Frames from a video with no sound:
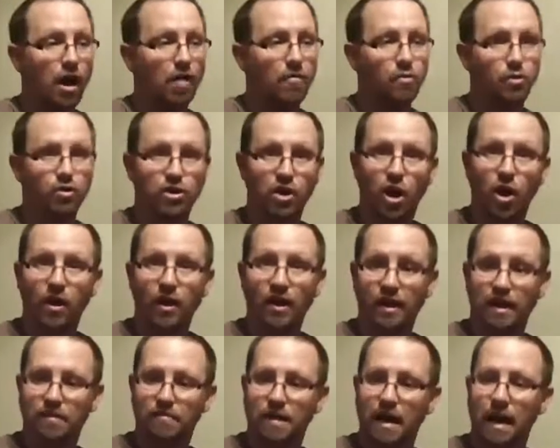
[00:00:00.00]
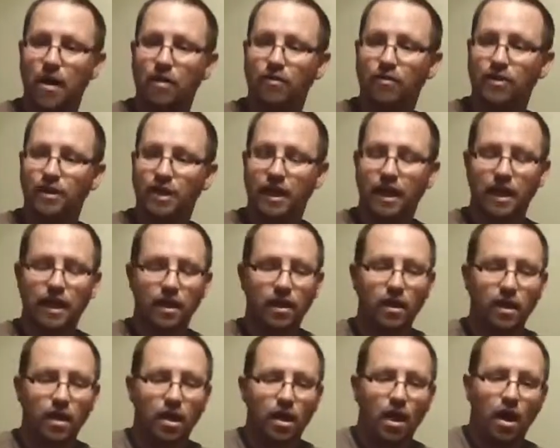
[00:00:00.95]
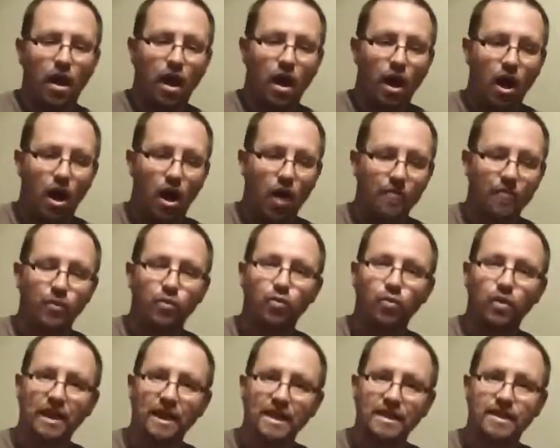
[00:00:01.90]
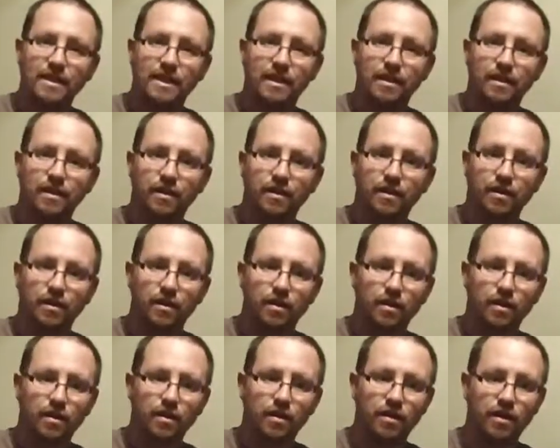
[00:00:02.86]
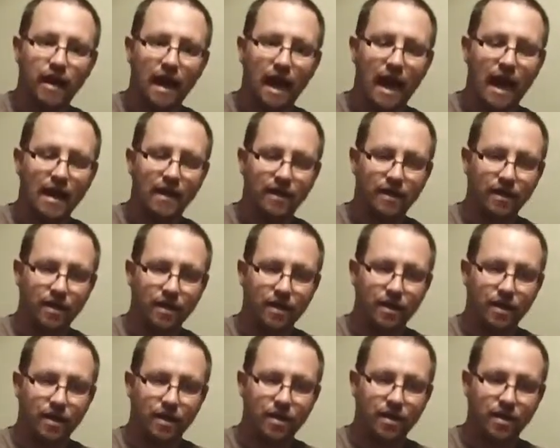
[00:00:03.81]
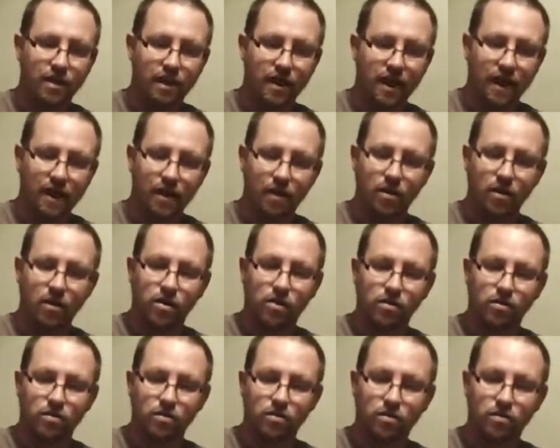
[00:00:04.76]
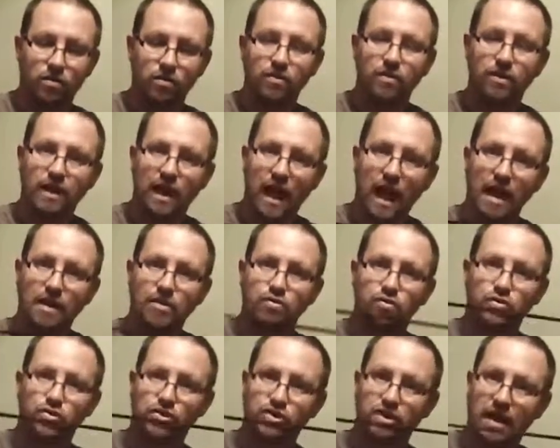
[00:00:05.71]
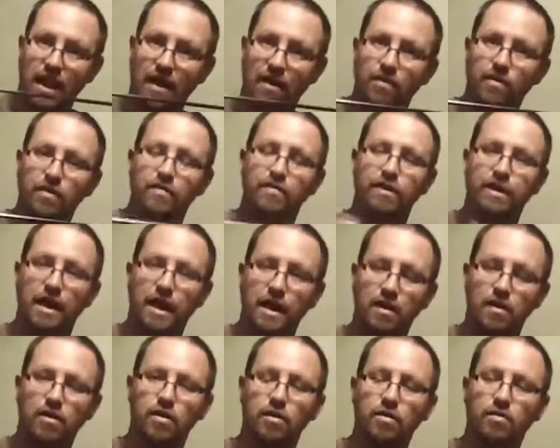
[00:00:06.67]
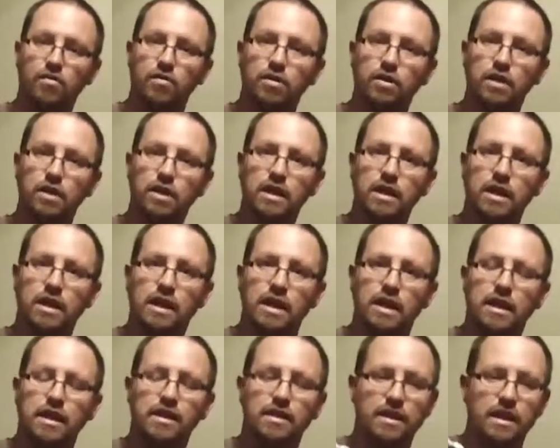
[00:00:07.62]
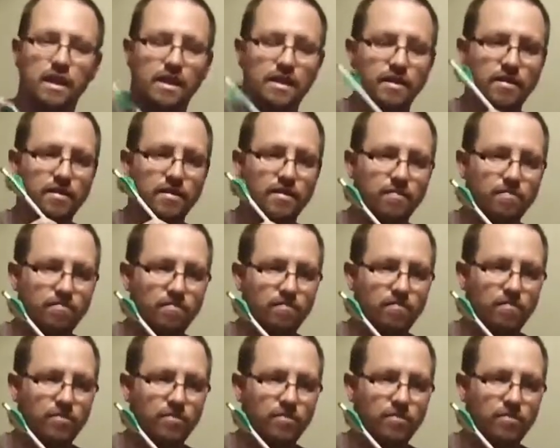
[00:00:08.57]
We're talking about the reason that the arrow, the actual sound of the arrow, is